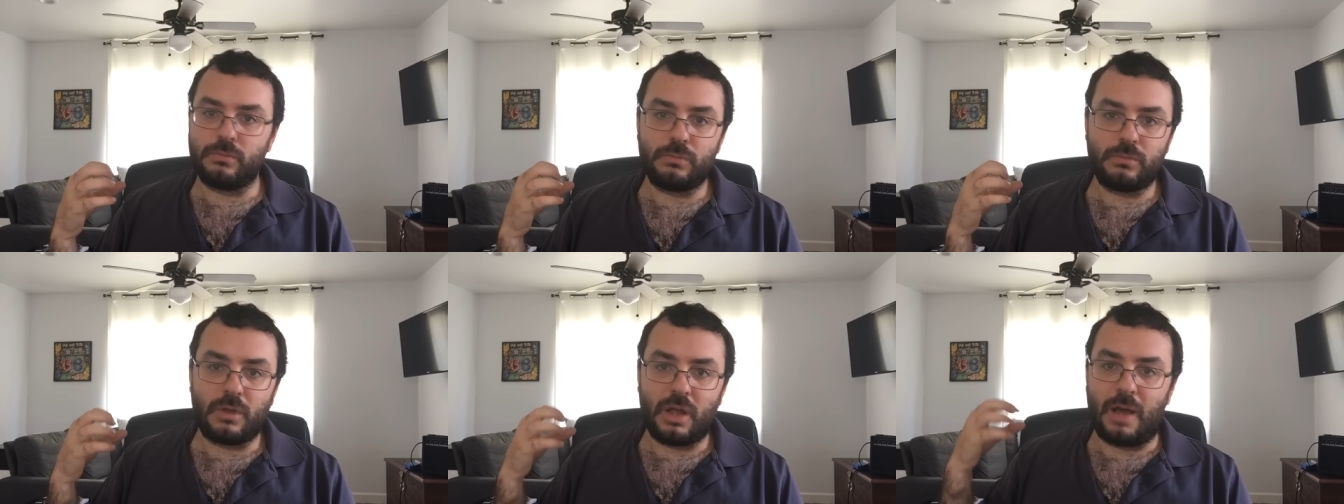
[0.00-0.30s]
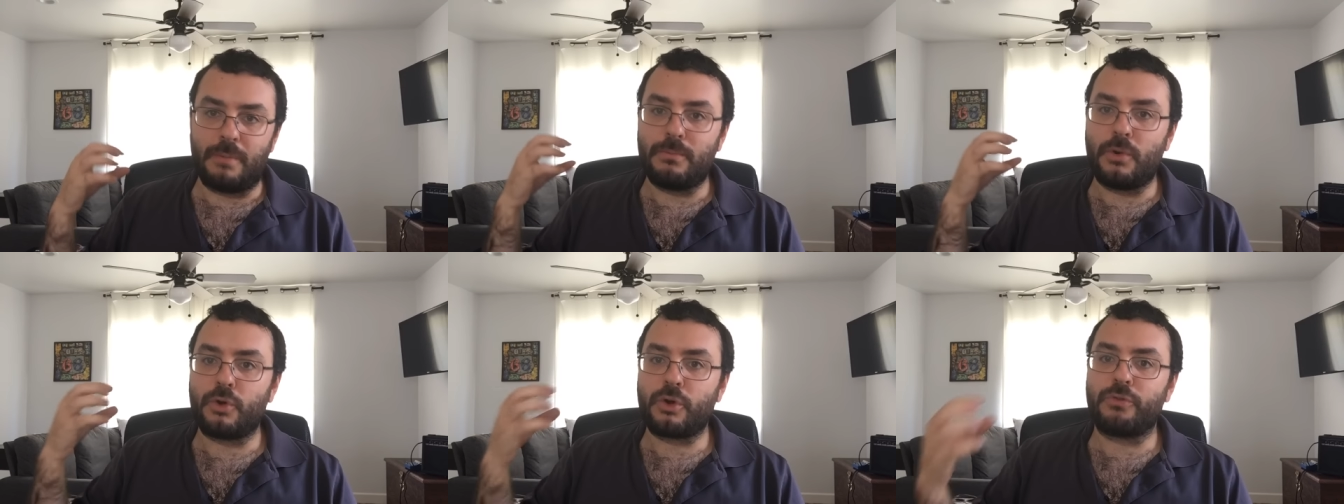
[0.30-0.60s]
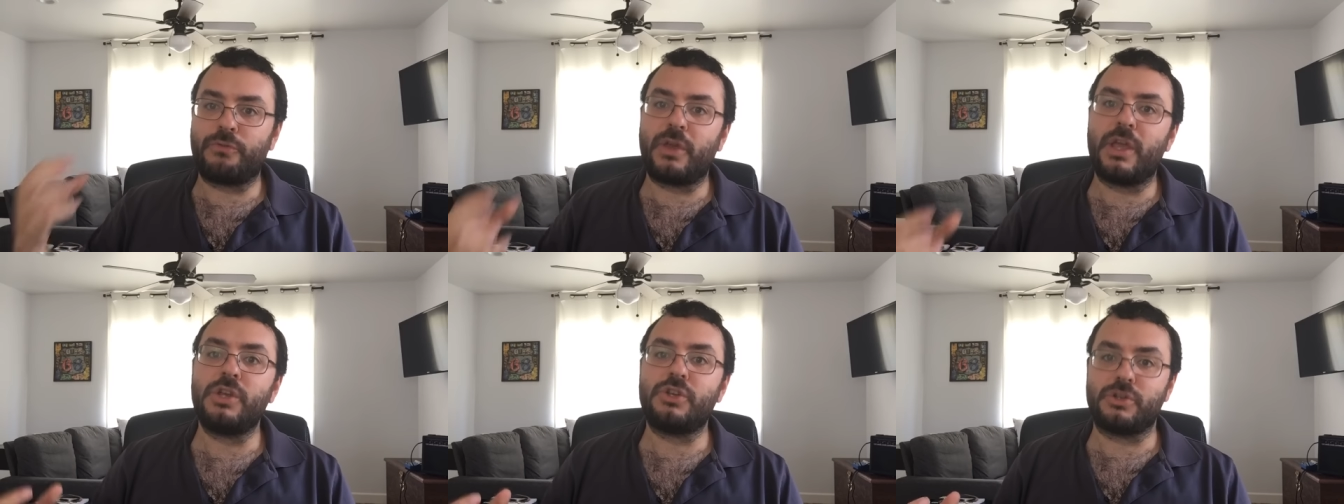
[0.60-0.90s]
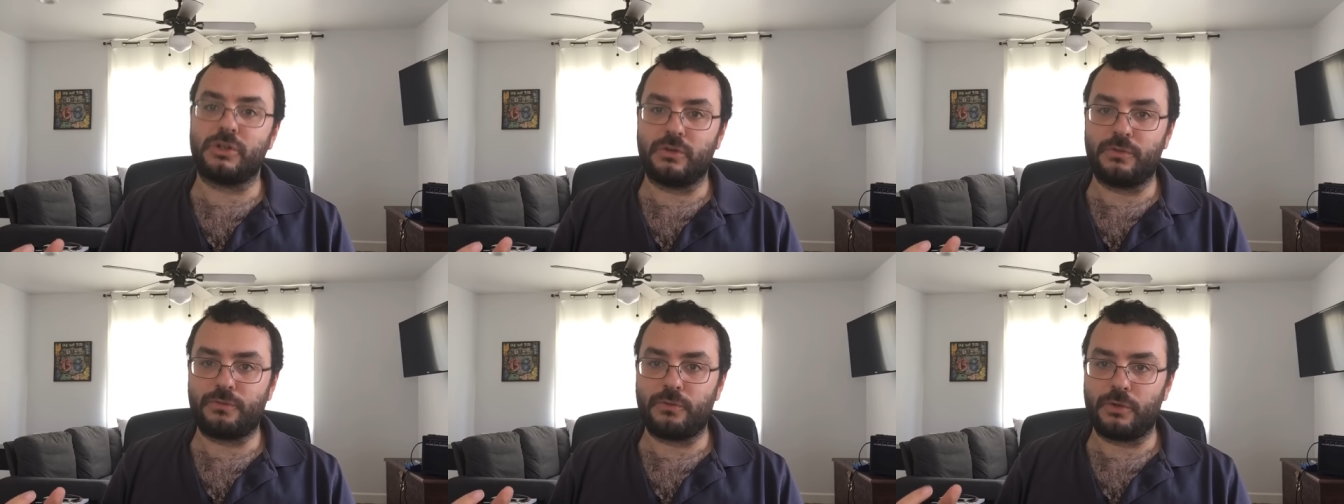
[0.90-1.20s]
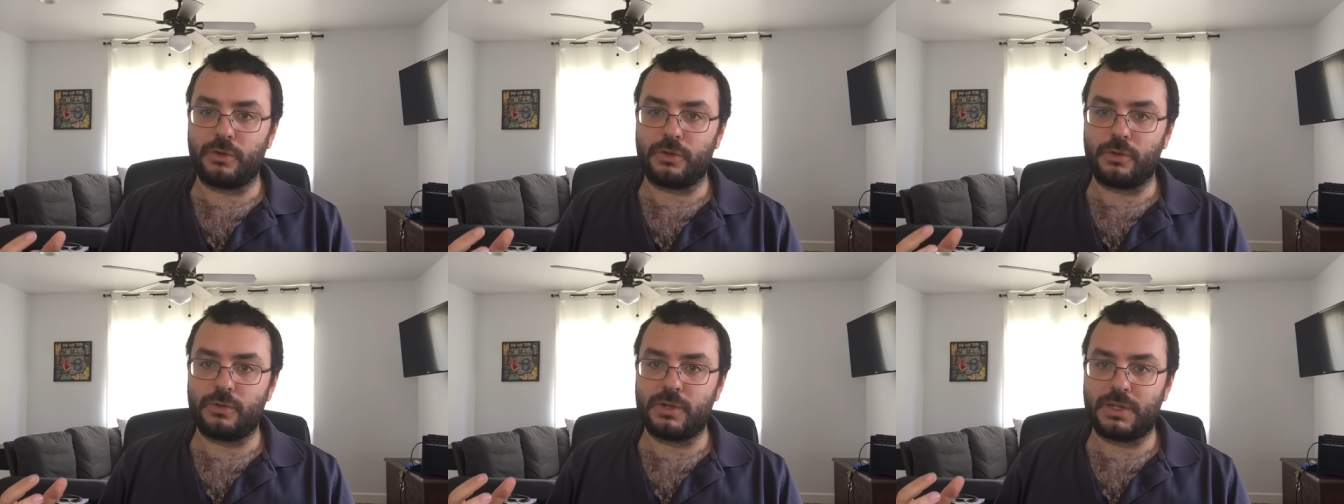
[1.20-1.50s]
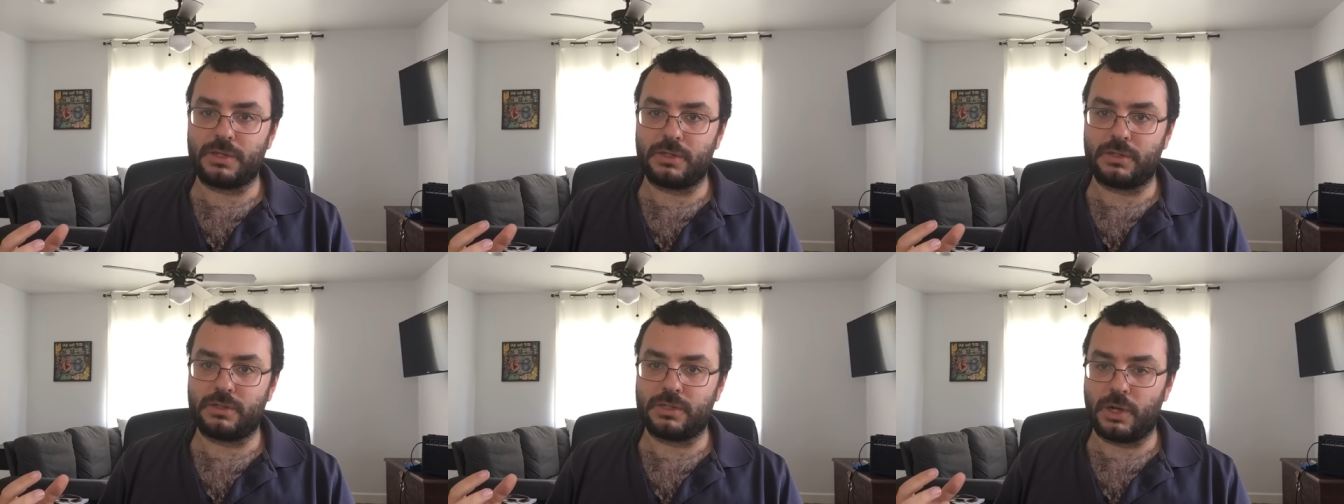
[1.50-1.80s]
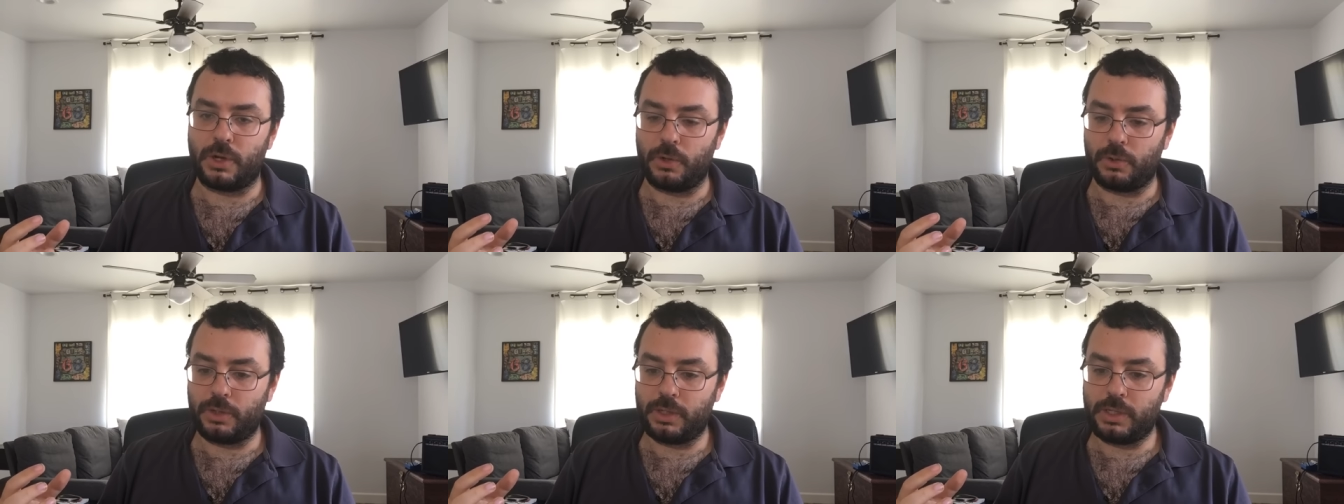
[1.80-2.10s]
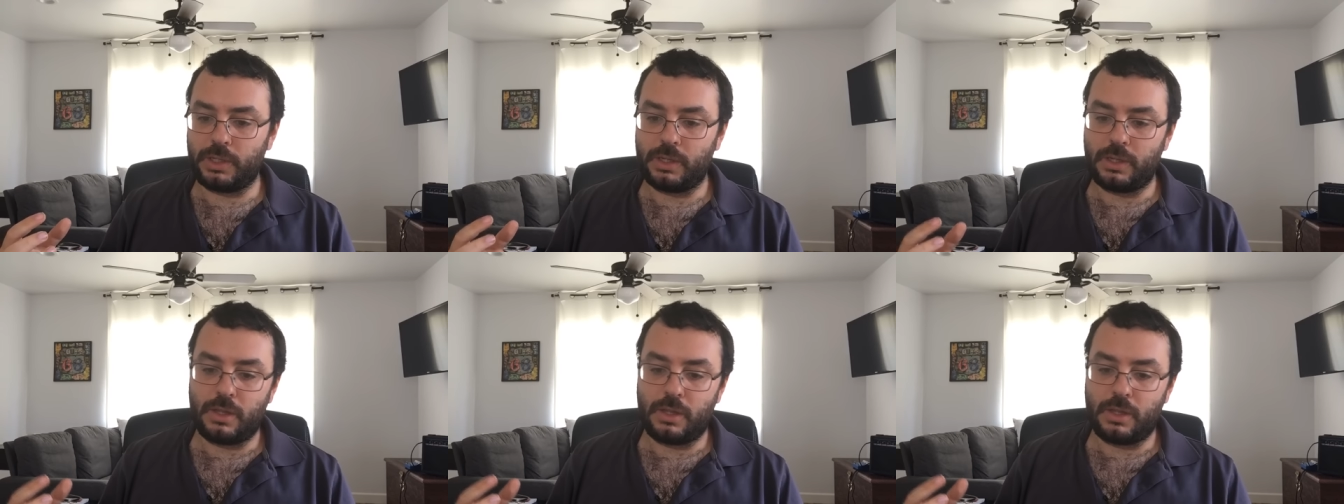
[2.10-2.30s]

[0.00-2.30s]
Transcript: a motivation for you necessarily.